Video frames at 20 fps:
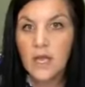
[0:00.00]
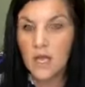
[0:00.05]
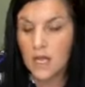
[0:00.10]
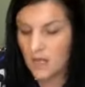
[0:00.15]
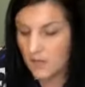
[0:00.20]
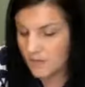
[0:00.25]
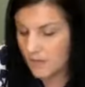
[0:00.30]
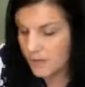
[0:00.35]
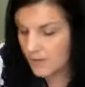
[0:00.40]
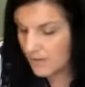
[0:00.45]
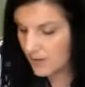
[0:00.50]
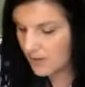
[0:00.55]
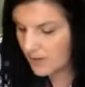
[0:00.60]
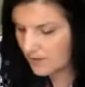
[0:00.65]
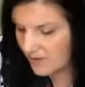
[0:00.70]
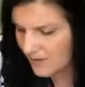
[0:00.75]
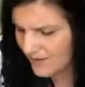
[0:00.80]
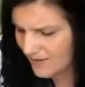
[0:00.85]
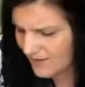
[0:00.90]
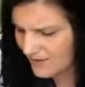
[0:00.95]

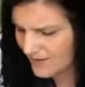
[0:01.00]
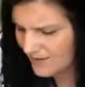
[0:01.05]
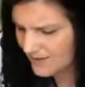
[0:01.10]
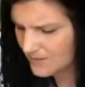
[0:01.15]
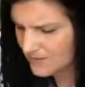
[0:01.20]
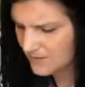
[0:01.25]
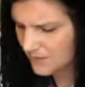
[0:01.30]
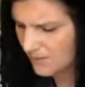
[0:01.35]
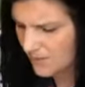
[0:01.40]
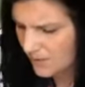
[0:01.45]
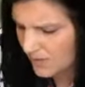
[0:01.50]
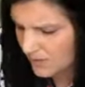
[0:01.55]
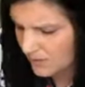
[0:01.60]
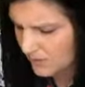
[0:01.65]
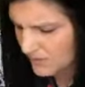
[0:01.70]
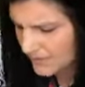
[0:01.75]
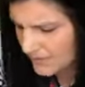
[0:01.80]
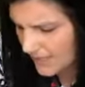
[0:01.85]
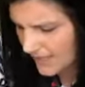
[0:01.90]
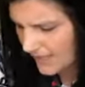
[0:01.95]
Martha, this board
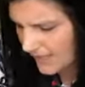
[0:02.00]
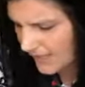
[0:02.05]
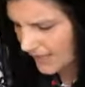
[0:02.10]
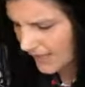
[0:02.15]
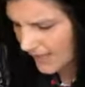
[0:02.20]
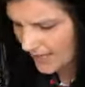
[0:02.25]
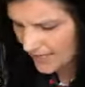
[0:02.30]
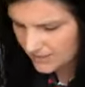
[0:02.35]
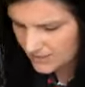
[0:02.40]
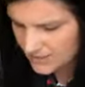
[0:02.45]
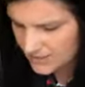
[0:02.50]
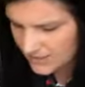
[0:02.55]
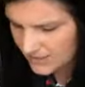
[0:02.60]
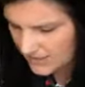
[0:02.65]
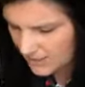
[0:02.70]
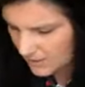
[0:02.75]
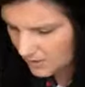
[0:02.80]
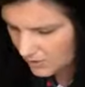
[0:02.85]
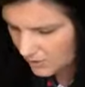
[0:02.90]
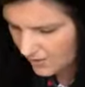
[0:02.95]
was like at just
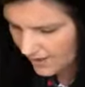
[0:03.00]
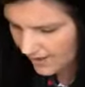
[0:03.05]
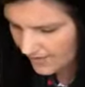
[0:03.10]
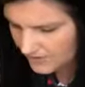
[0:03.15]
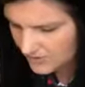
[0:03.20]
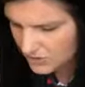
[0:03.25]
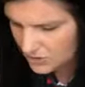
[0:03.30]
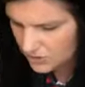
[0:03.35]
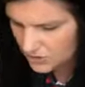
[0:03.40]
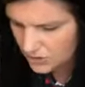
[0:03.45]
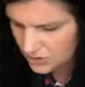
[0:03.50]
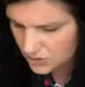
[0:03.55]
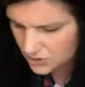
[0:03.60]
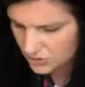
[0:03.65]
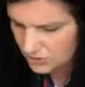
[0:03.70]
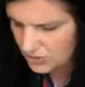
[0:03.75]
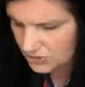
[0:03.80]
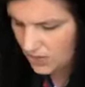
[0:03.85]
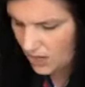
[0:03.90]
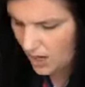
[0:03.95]
like a craft
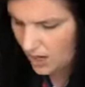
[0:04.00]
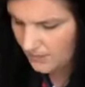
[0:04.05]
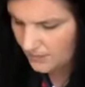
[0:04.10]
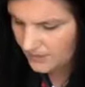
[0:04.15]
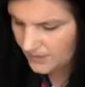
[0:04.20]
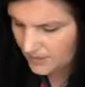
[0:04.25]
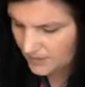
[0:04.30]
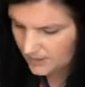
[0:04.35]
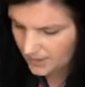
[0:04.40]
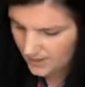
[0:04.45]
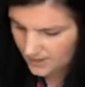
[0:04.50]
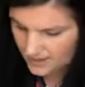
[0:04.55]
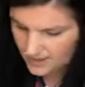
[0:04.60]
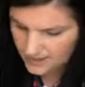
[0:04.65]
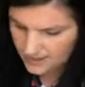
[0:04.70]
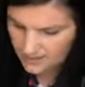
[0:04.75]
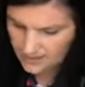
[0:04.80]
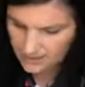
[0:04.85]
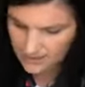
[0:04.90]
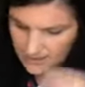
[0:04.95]
shop. Like
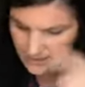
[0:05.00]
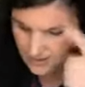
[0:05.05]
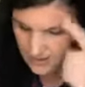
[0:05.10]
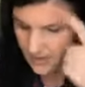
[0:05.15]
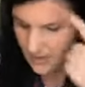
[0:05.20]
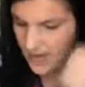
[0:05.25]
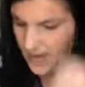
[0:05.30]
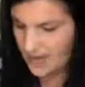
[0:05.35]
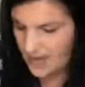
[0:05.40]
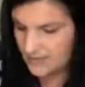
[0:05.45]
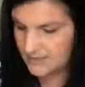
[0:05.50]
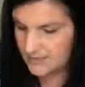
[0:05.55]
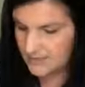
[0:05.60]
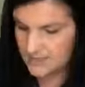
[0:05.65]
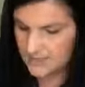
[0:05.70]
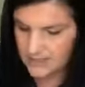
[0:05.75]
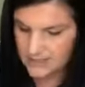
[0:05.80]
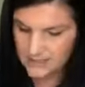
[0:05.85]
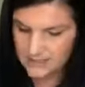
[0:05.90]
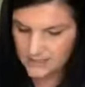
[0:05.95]
I had
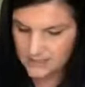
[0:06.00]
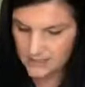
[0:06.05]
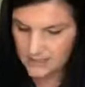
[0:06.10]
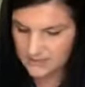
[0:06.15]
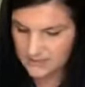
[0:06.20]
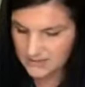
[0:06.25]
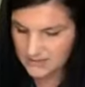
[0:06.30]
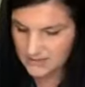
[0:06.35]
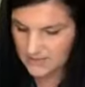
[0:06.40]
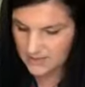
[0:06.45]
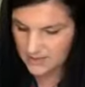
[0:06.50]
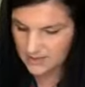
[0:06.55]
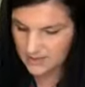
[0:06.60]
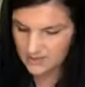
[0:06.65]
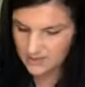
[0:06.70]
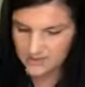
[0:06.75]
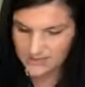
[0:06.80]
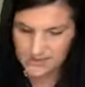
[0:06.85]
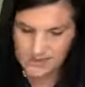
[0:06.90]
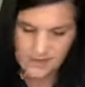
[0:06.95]
seen it on sale.
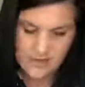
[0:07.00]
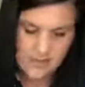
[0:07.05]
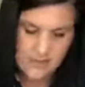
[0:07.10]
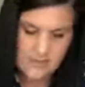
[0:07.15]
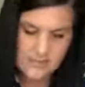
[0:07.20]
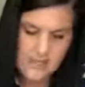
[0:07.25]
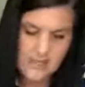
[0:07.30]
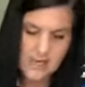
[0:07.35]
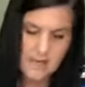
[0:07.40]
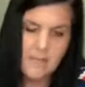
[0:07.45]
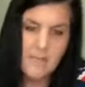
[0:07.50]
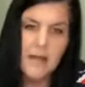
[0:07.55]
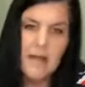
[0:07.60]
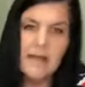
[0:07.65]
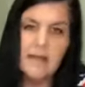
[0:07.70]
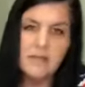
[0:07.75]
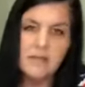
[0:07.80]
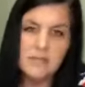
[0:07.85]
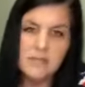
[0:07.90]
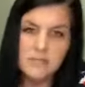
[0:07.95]
I think it was like a
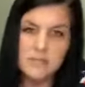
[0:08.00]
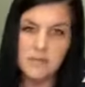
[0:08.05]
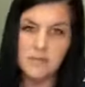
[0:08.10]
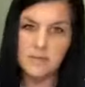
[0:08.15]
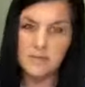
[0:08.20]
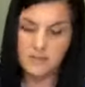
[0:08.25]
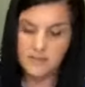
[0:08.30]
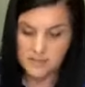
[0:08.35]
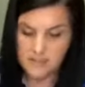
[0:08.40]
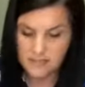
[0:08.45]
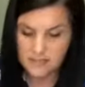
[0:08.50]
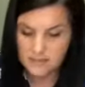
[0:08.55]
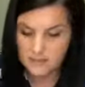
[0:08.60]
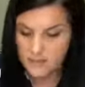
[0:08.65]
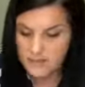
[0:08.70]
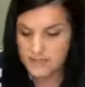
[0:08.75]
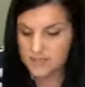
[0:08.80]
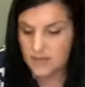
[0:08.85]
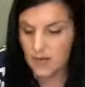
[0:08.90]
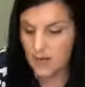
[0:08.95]
Michael's or something, but this
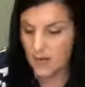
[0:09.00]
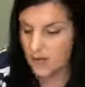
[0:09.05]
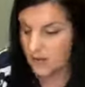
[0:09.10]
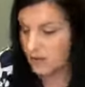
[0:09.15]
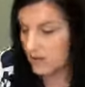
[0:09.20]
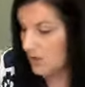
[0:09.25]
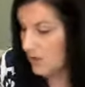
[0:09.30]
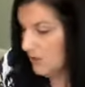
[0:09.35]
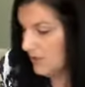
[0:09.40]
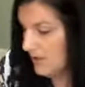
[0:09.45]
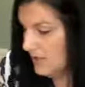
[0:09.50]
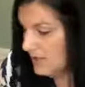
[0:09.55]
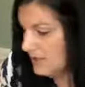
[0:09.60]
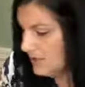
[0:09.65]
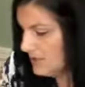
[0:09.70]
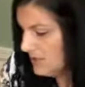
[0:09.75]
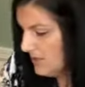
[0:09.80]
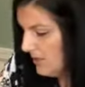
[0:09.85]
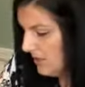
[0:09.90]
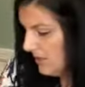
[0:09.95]
was not
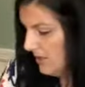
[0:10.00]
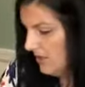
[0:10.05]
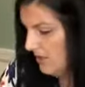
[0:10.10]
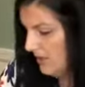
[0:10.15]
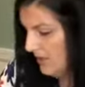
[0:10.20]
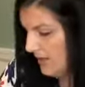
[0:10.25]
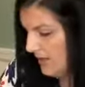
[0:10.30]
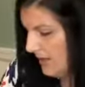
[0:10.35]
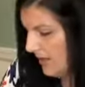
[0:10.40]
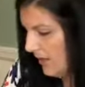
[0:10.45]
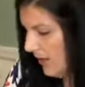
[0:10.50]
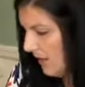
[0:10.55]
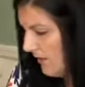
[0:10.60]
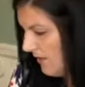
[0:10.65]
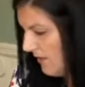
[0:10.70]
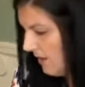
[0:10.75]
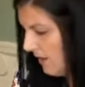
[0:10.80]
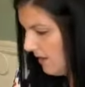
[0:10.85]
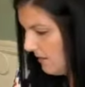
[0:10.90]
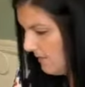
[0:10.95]
current that I
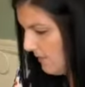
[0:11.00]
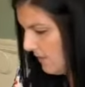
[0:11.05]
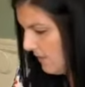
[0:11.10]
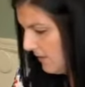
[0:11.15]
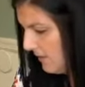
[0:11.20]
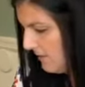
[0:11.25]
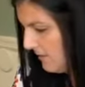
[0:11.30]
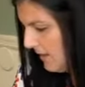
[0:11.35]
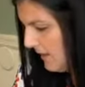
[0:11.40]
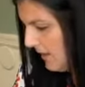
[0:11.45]
got the hardboard.